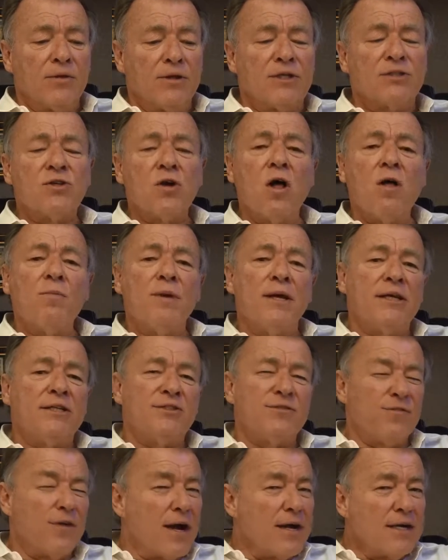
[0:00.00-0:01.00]
This all
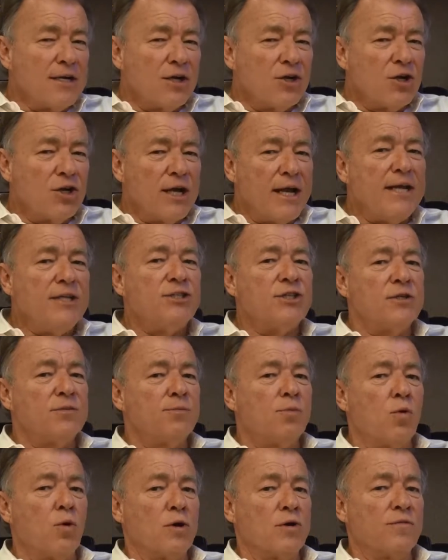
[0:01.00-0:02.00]
makes finding a good agent
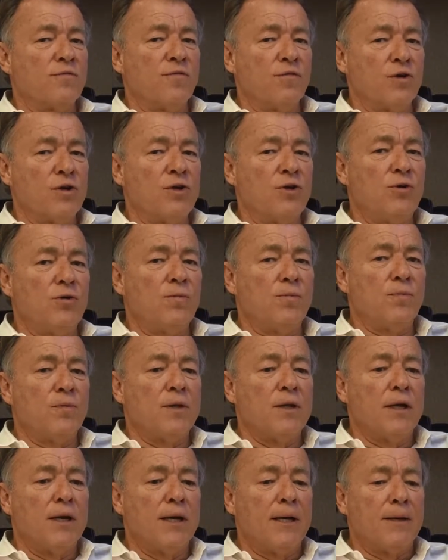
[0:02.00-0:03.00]
important for you.
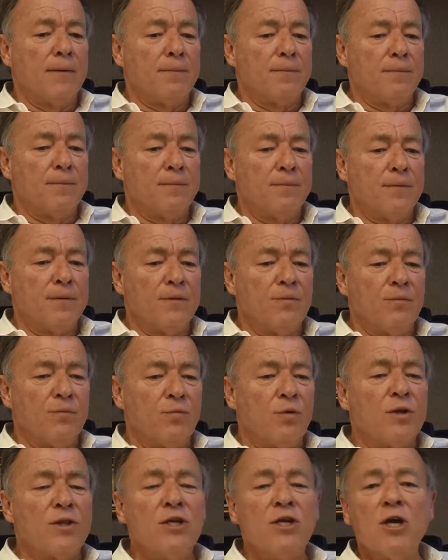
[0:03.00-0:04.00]

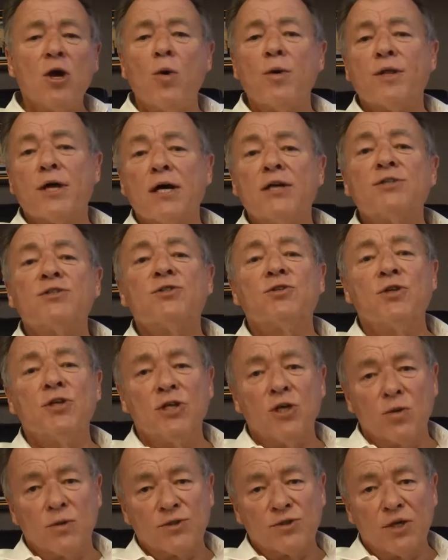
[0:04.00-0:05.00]
Whether you go with us or you
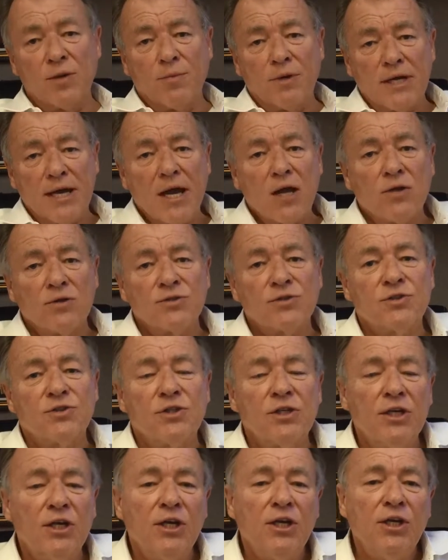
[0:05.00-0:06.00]
go with somebody else,
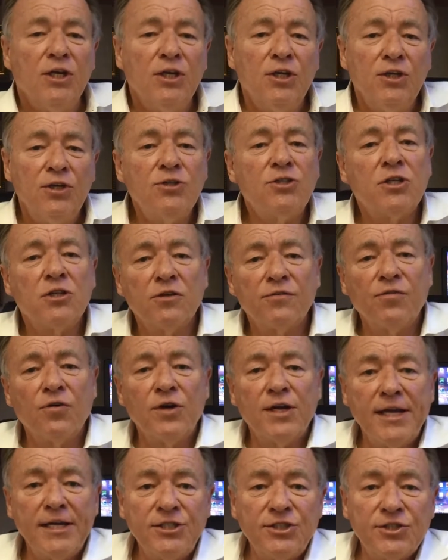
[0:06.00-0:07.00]
you should look for
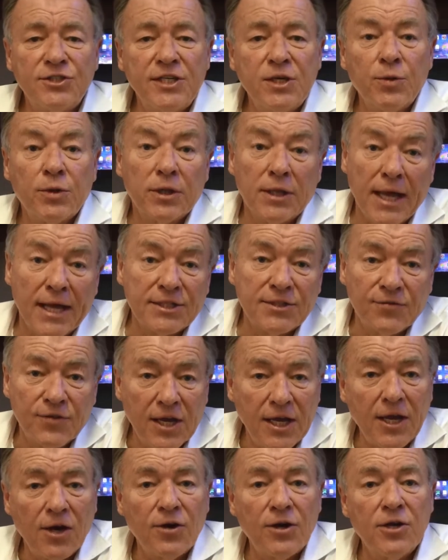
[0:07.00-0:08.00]
an agency with lots of
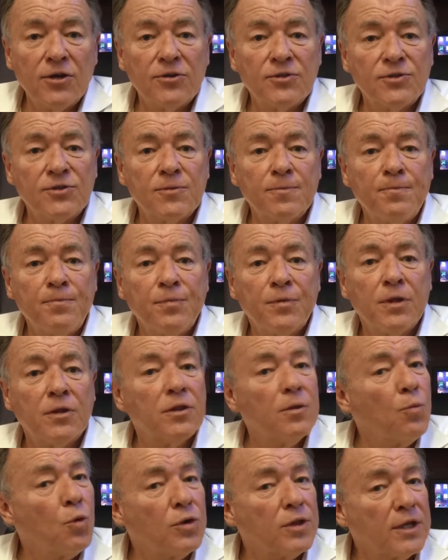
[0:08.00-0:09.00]
carriers.
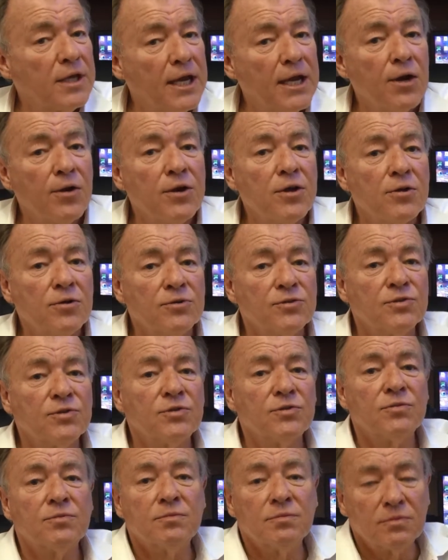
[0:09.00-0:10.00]
The more the
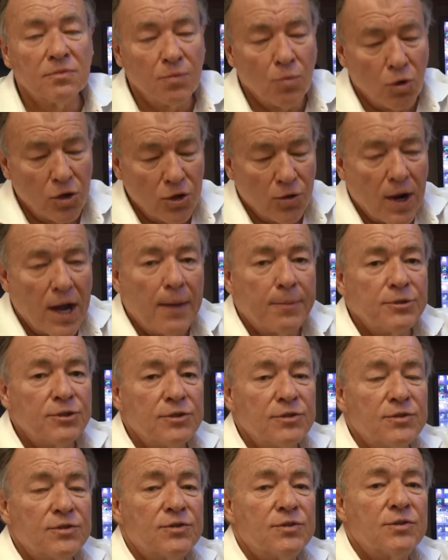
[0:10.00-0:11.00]
carriers, the more your
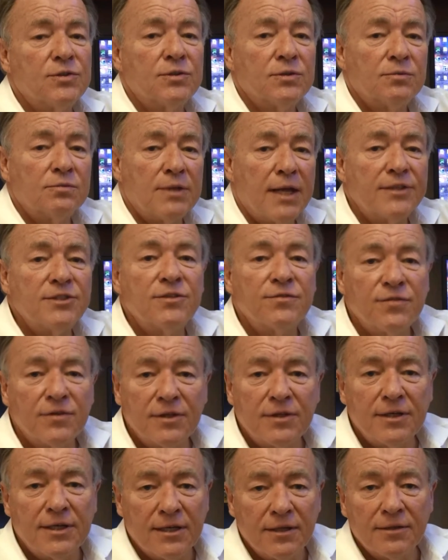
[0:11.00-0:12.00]
options. Lots
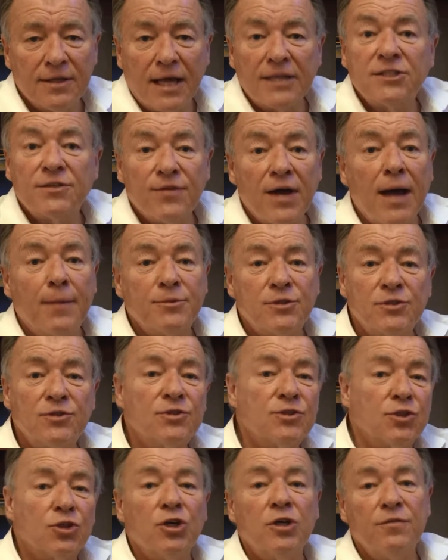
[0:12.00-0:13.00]
of
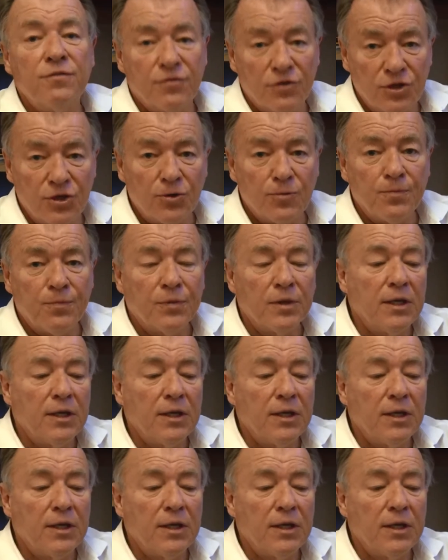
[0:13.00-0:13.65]
options are good for you.